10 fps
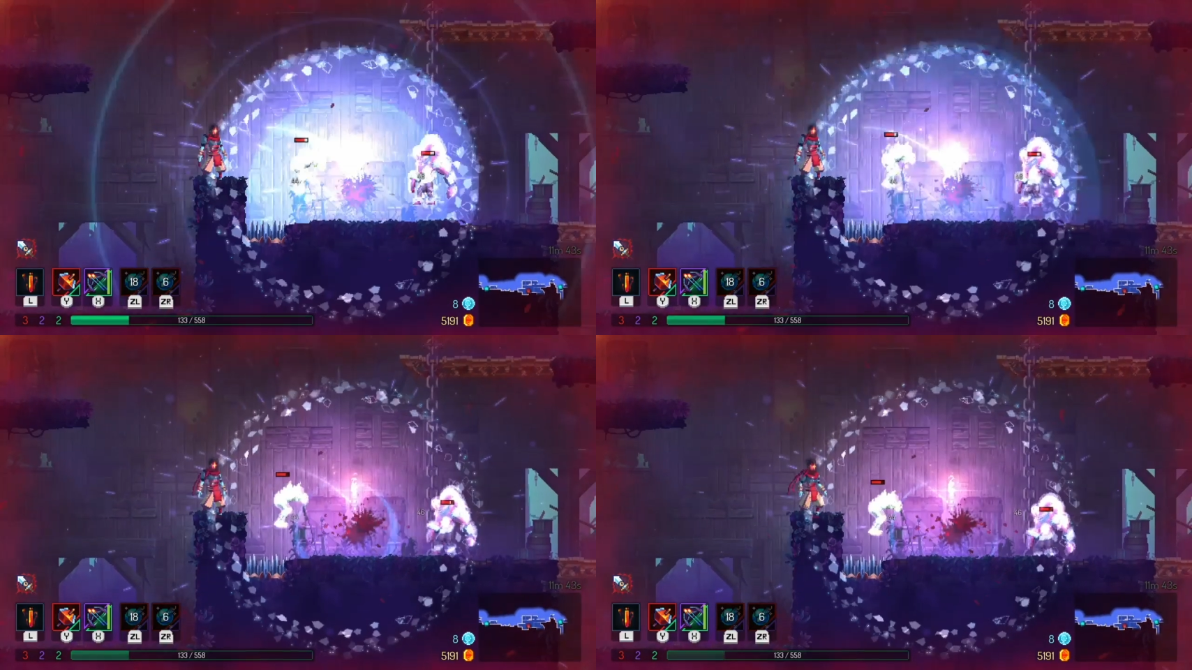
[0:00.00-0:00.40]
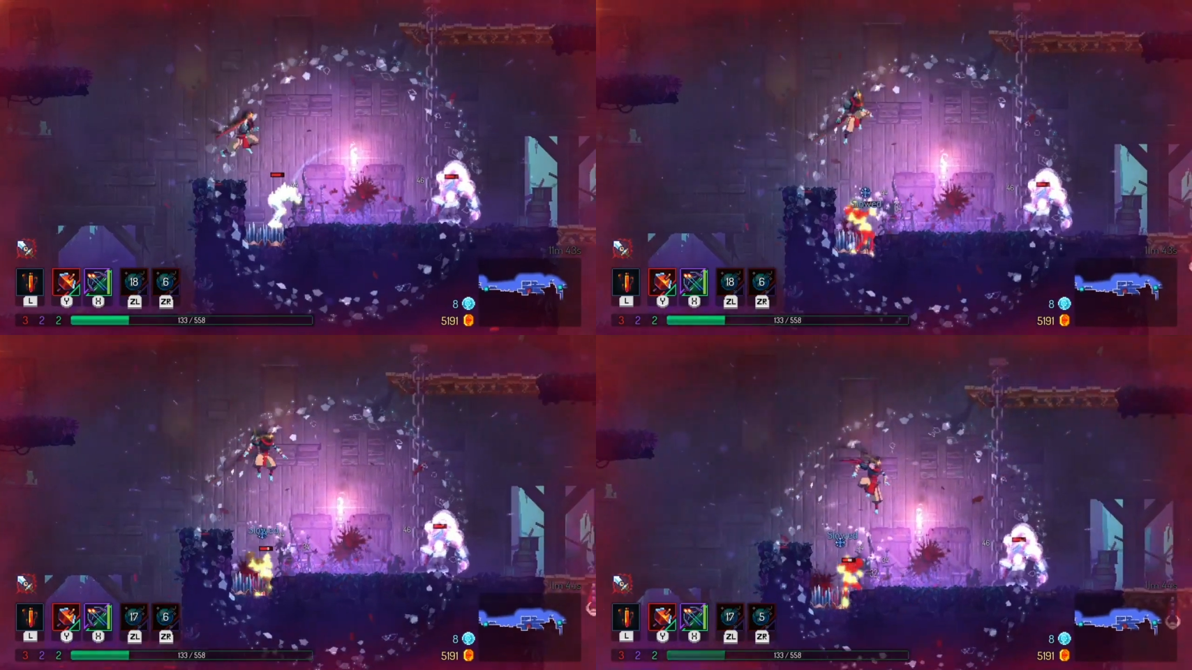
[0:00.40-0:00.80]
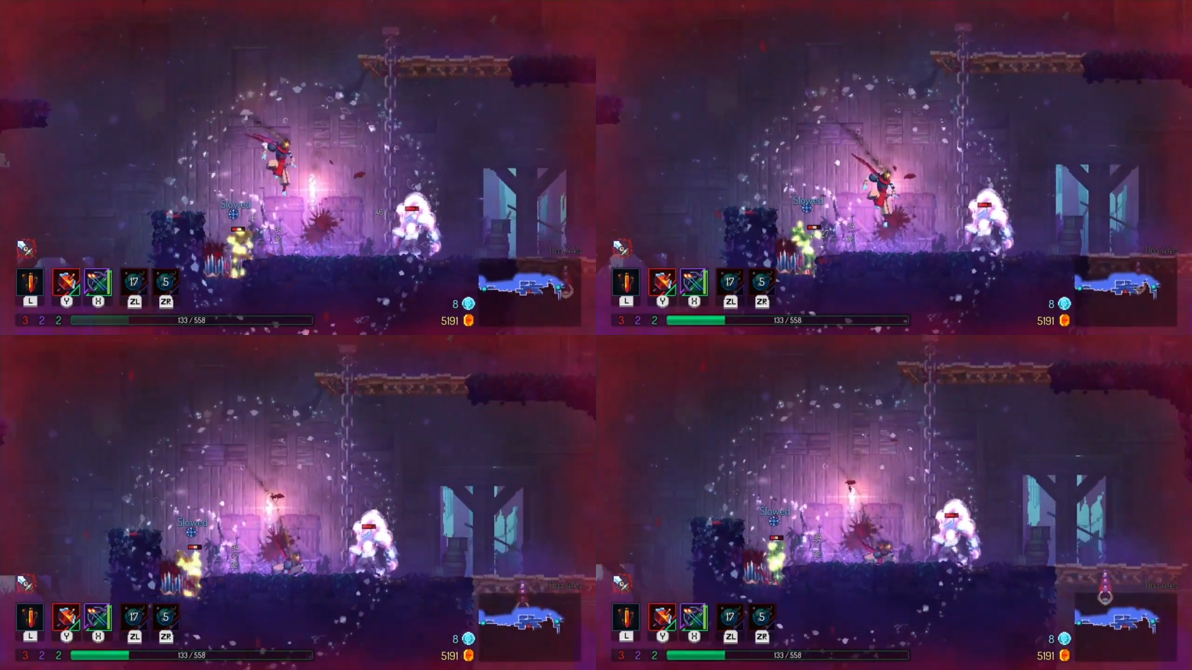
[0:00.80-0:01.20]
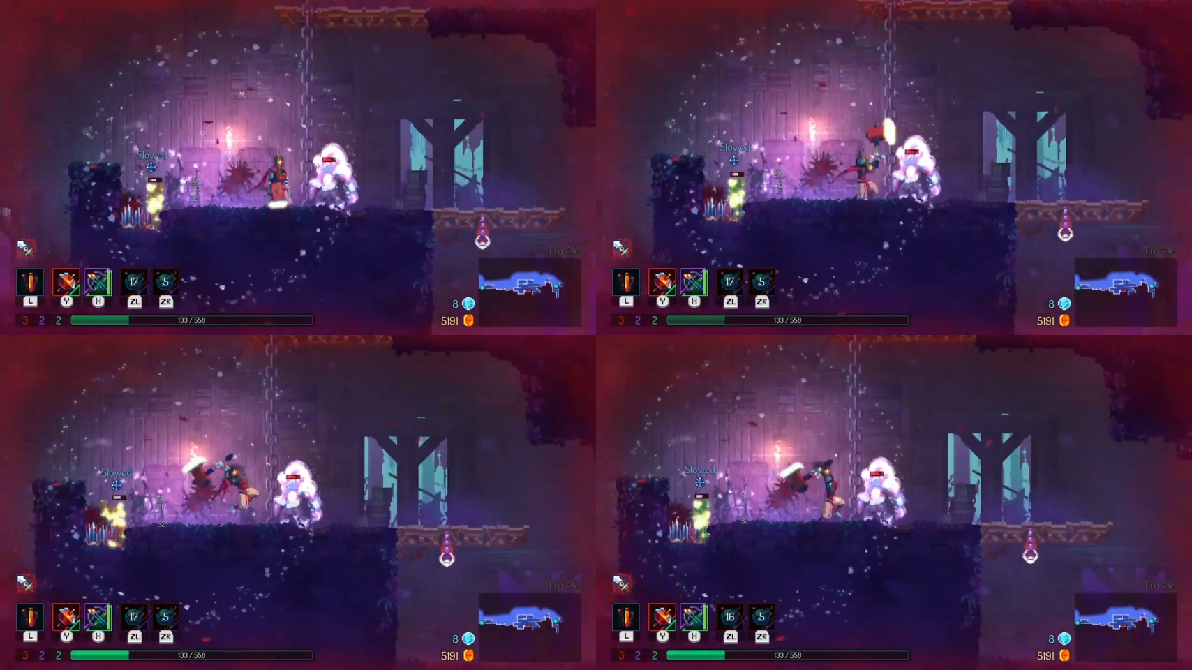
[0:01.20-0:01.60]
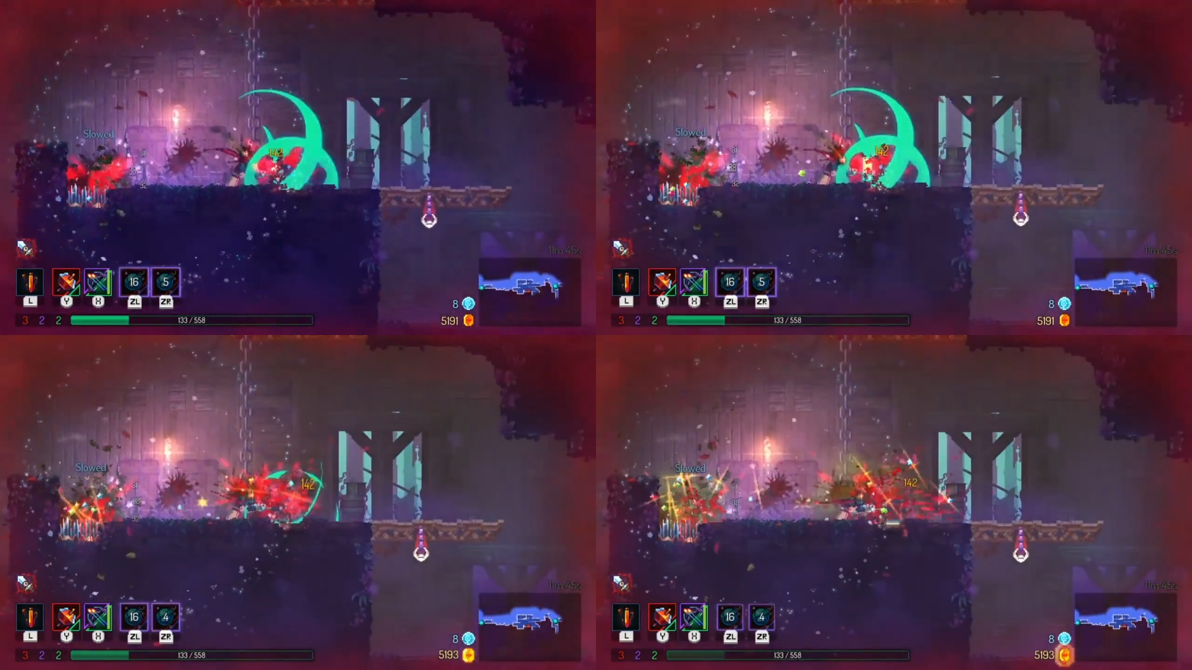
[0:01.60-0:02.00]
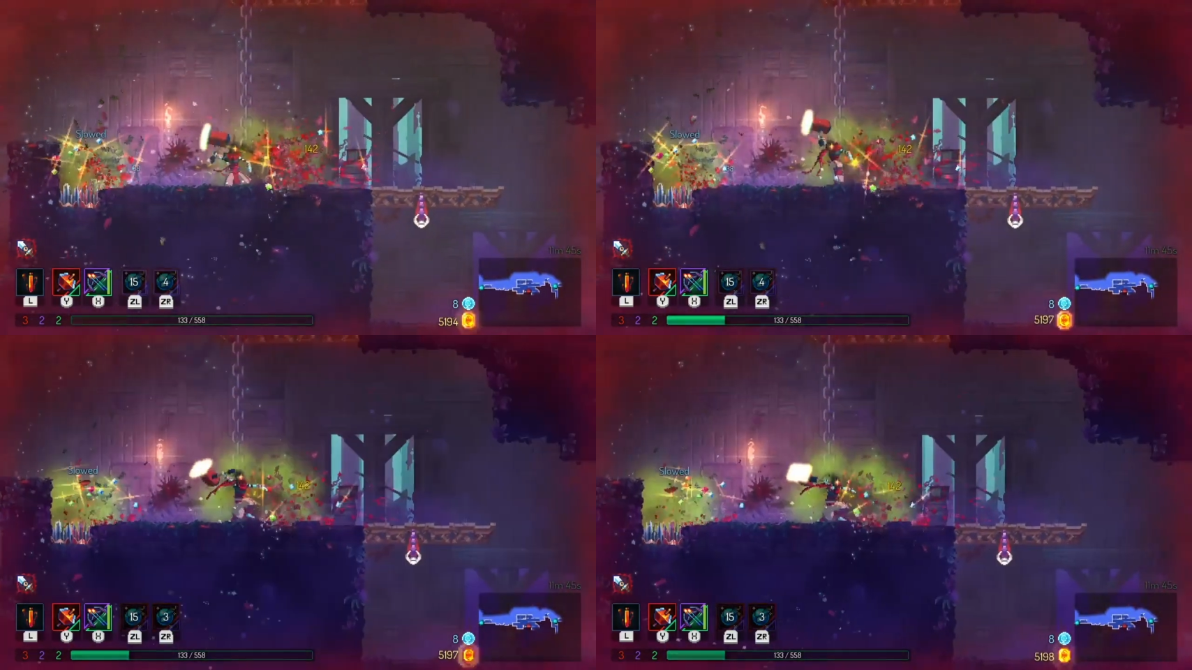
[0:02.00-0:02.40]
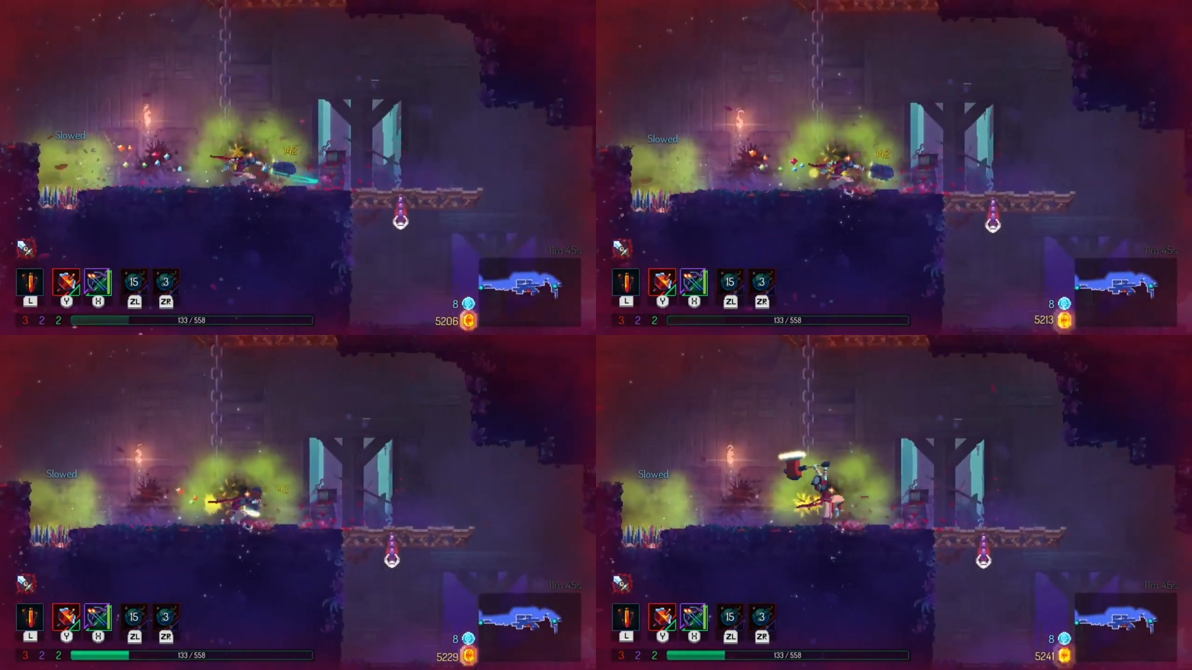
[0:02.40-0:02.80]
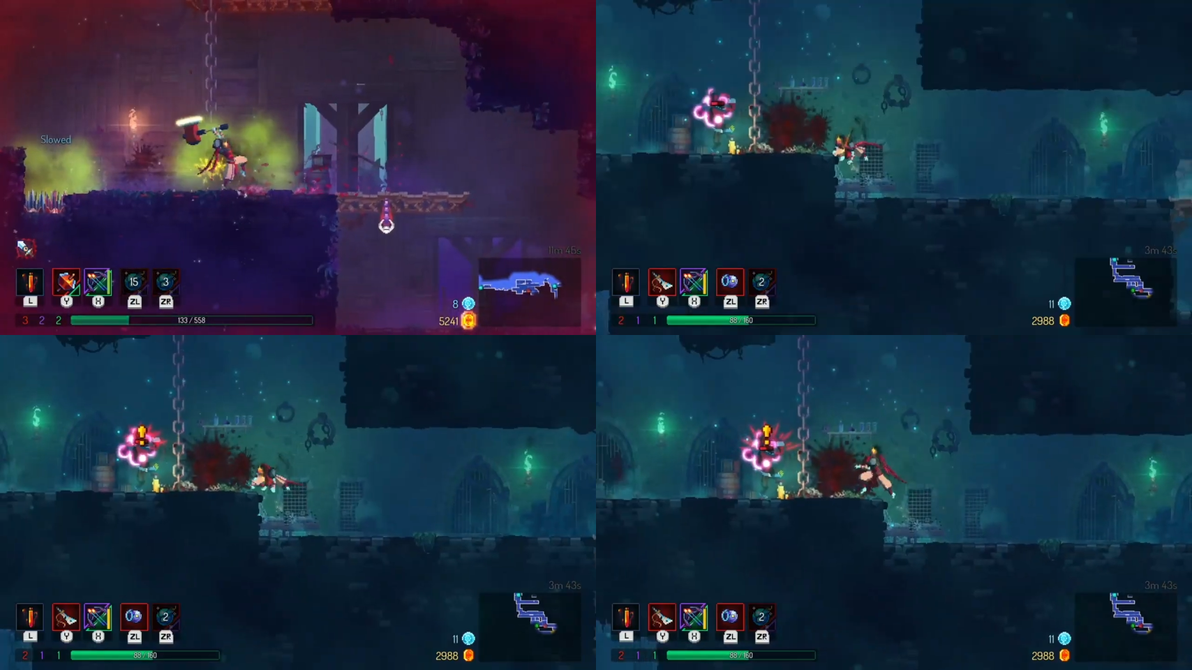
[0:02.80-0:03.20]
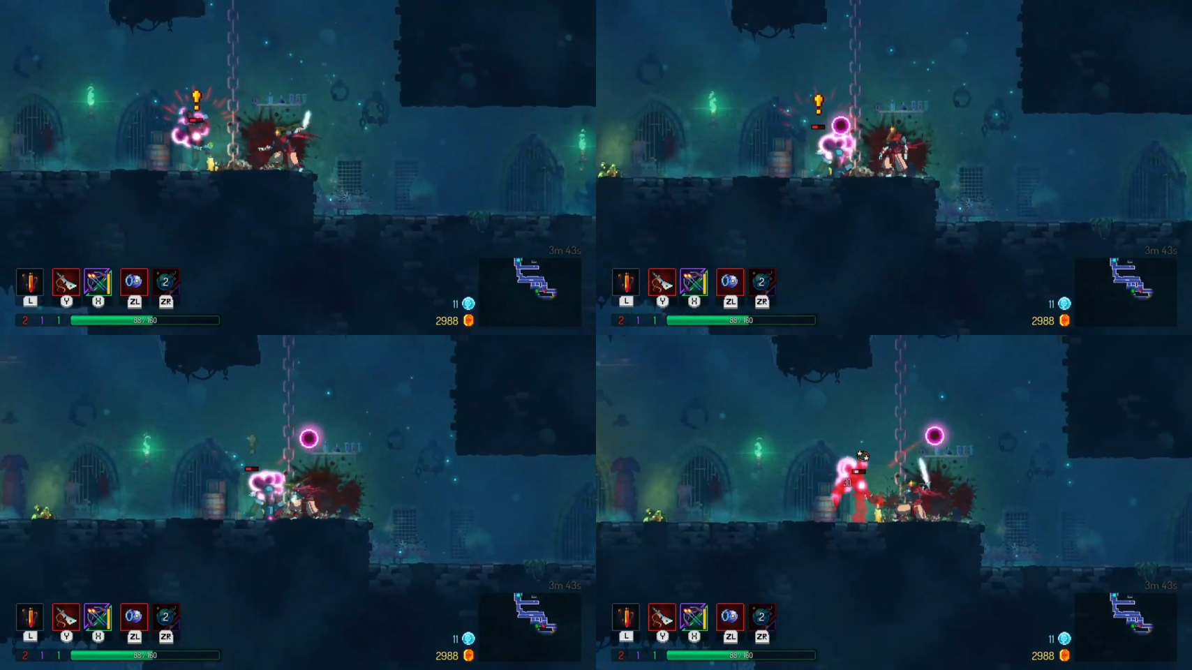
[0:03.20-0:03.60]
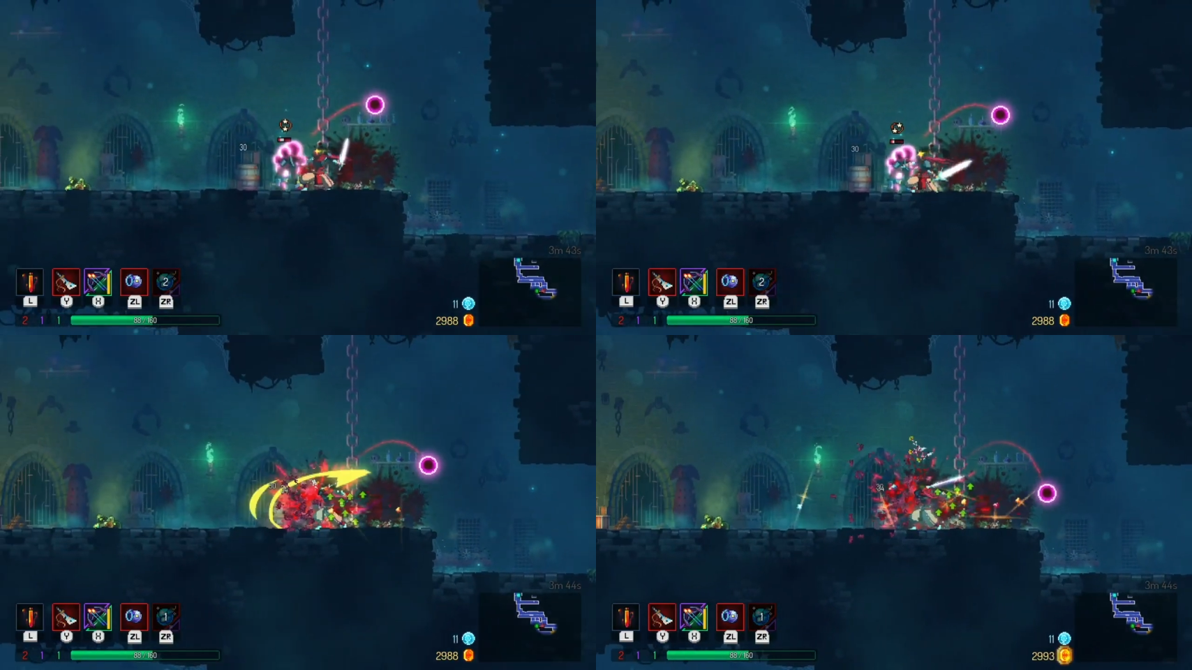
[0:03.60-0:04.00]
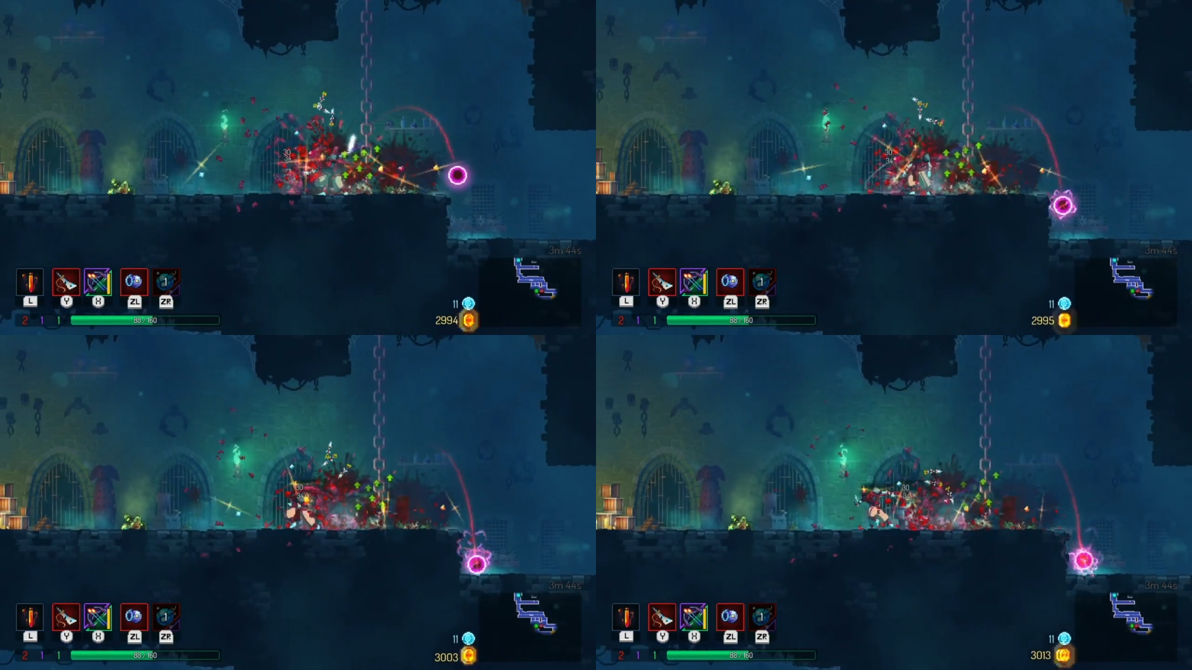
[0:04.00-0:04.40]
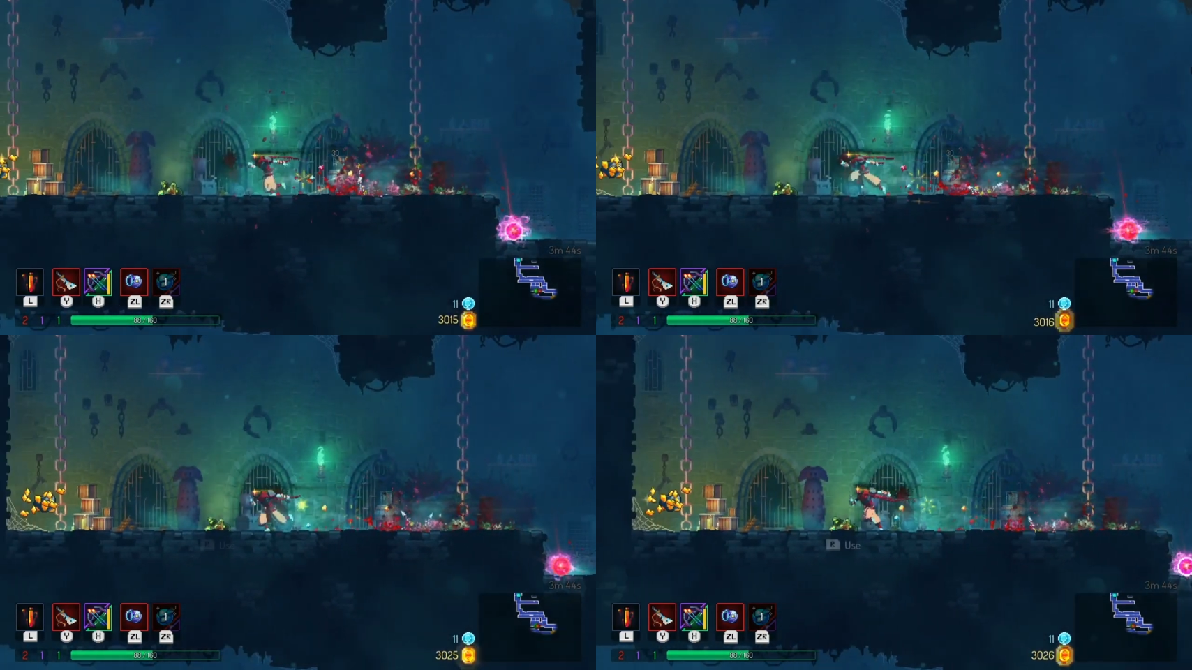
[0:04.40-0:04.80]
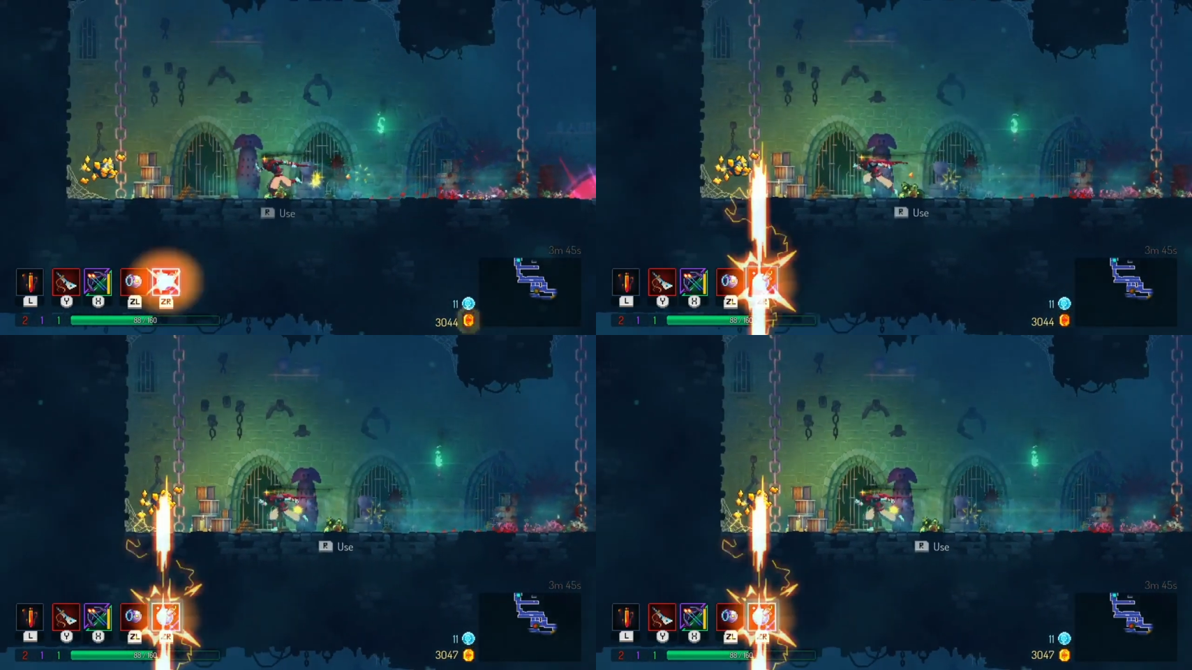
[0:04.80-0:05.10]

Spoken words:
Nobody's mouth can be seen.